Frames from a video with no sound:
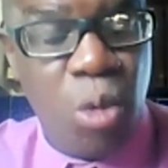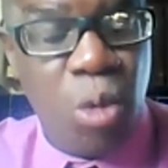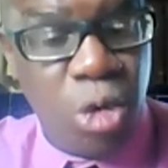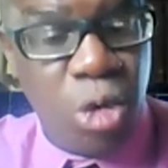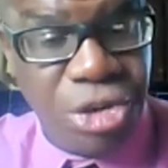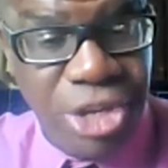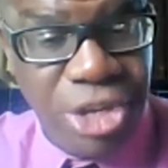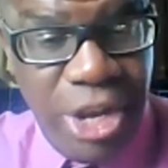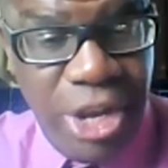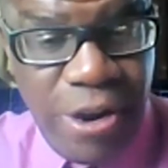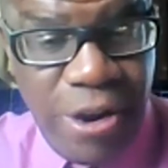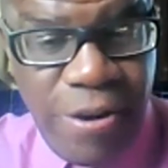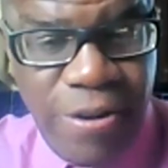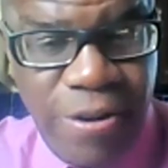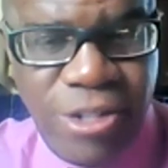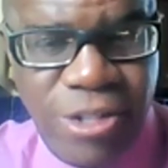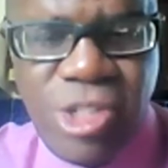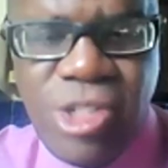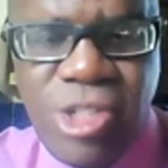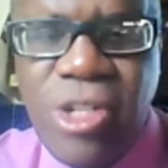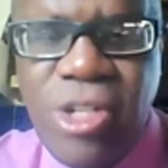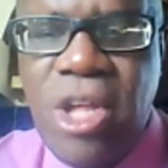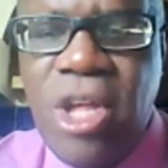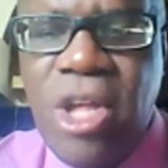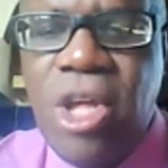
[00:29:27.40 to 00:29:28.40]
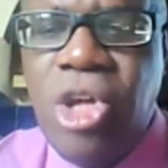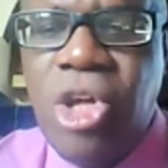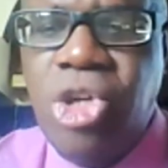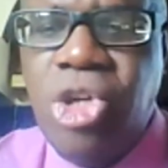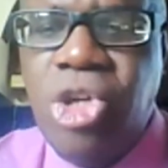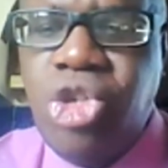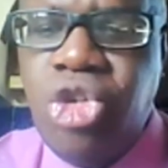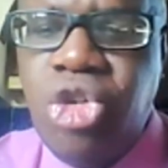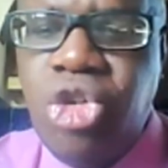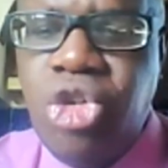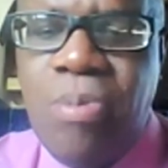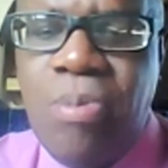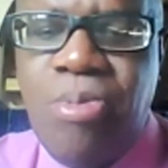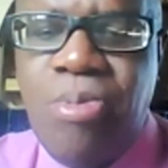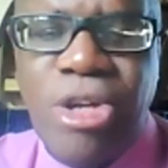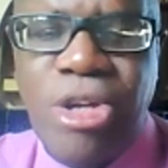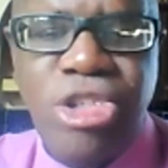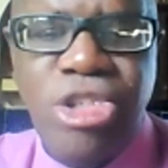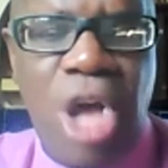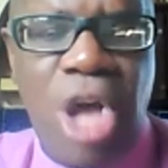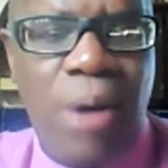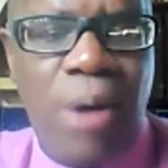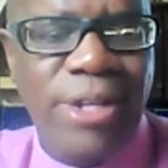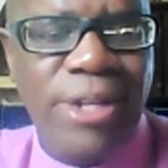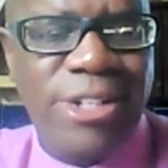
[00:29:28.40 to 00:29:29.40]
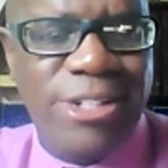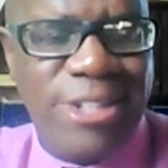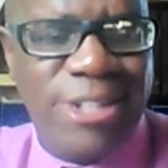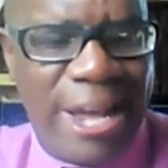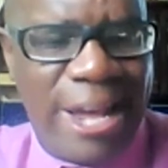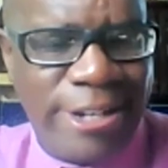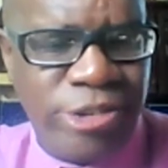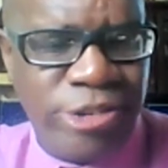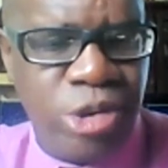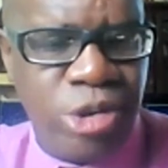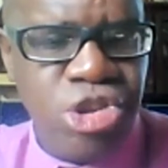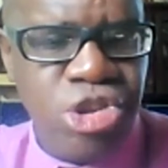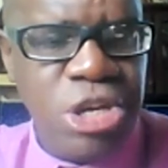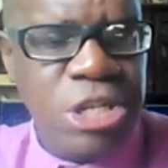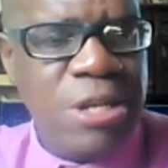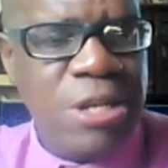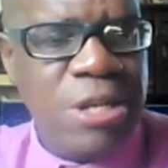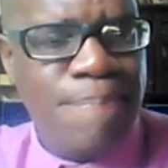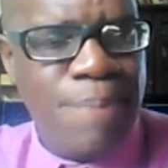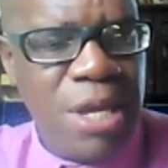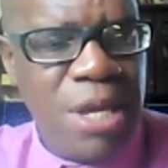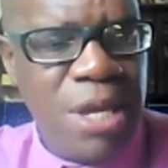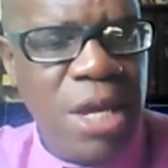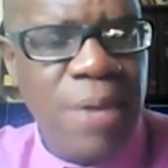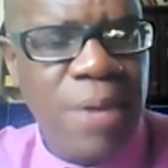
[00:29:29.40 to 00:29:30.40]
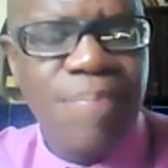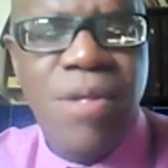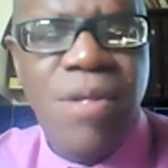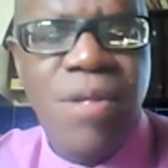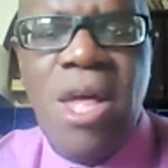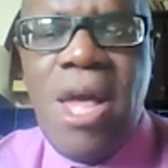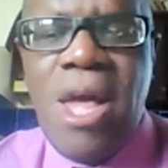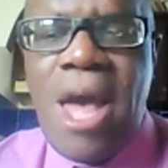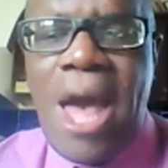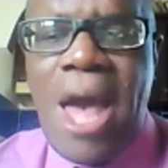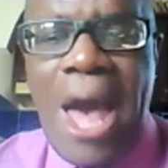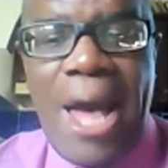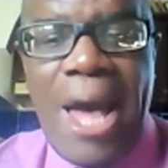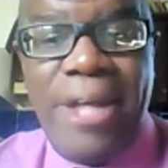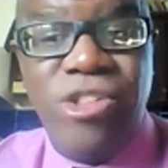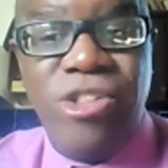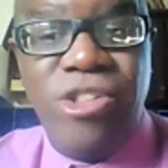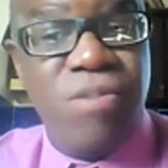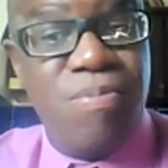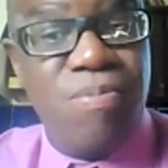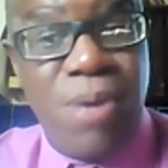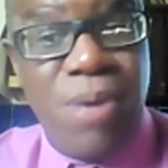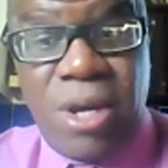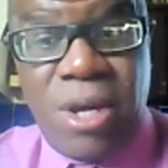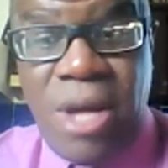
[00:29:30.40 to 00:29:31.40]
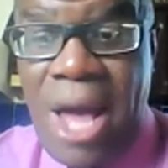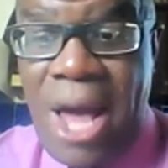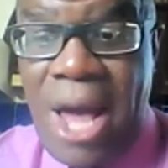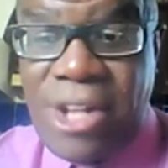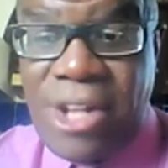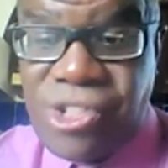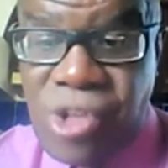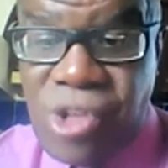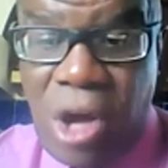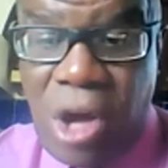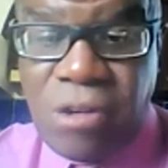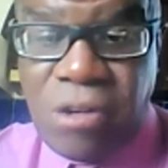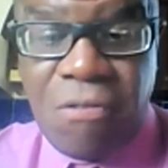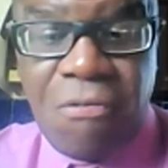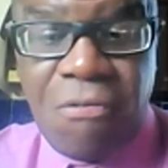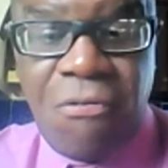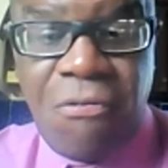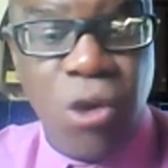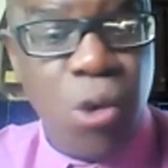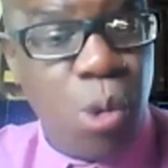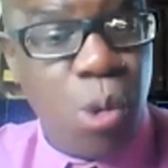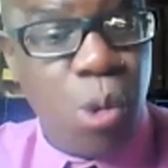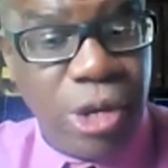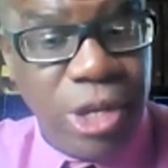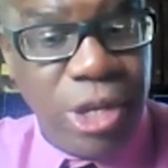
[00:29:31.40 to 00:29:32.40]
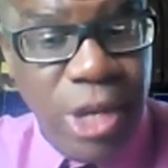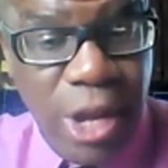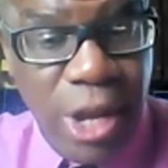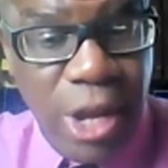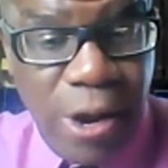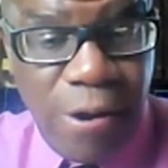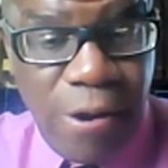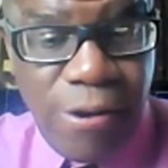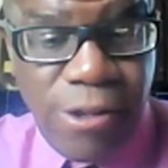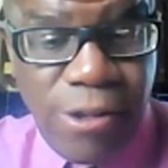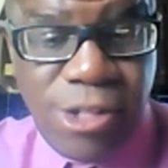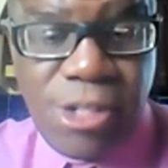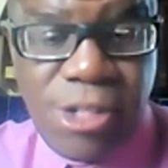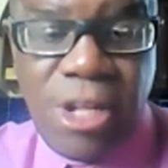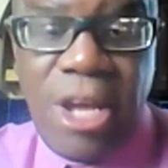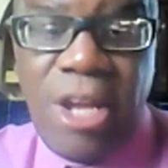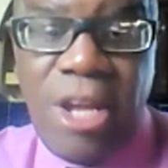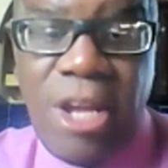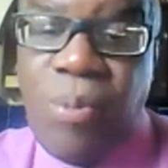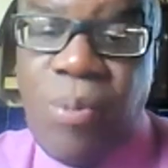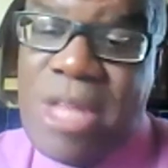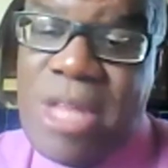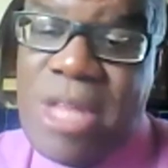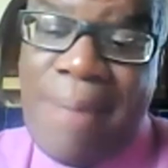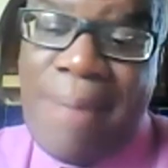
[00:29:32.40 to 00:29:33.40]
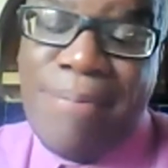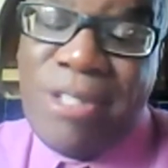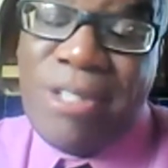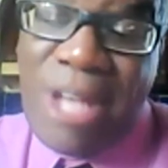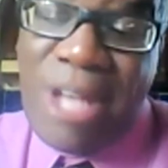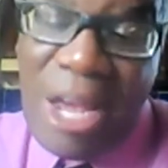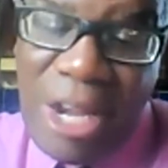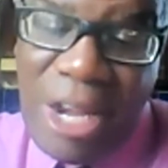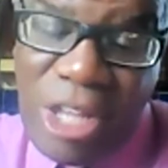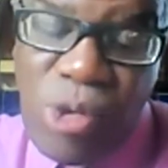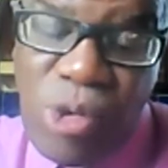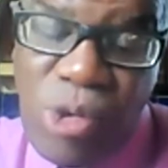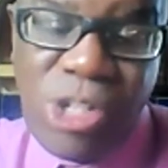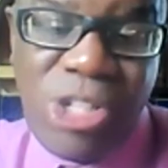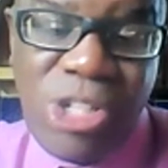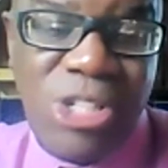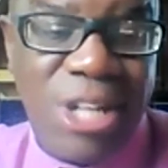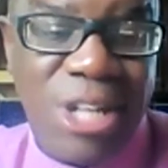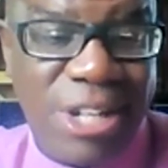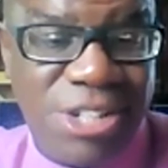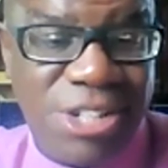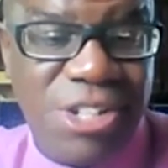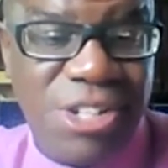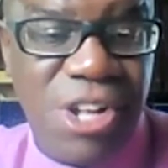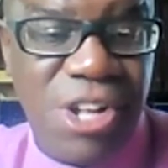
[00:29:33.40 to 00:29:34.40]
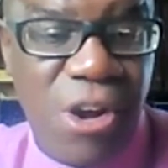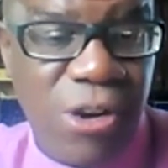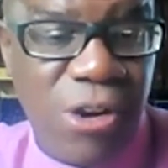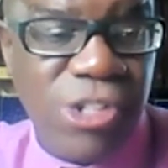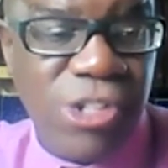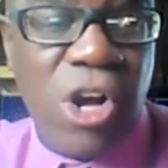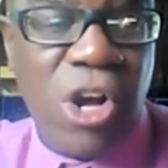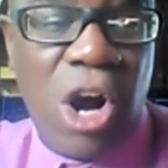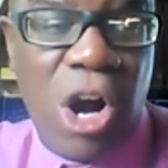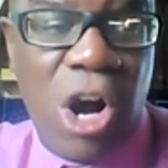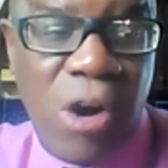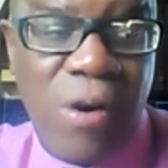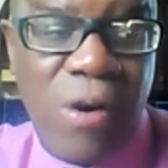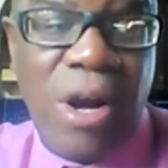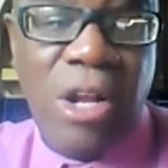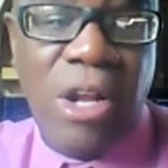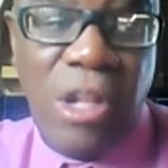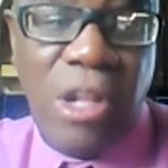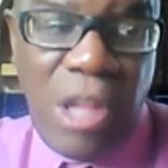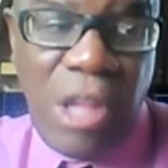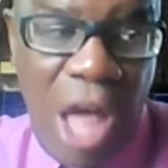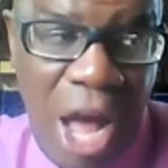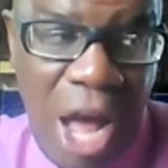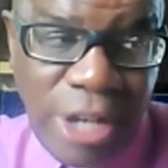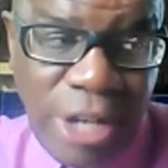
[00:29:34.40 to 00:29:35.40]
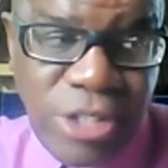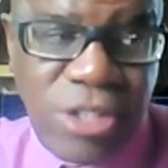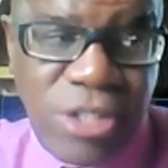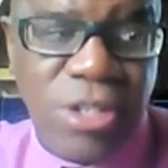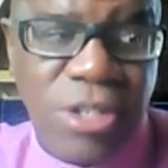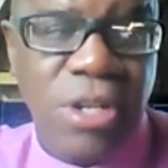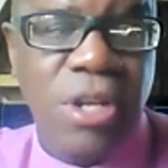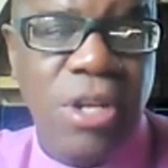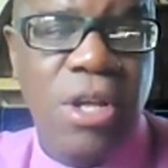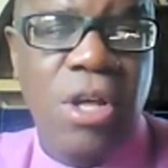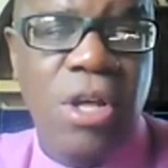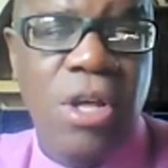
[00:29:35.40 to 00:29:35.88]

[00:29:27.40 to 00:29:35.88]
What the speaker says: more years to bring down its debt to GDP, and Jamaica has gotten fewer years, in which I'm telling you, 6 years are a lot.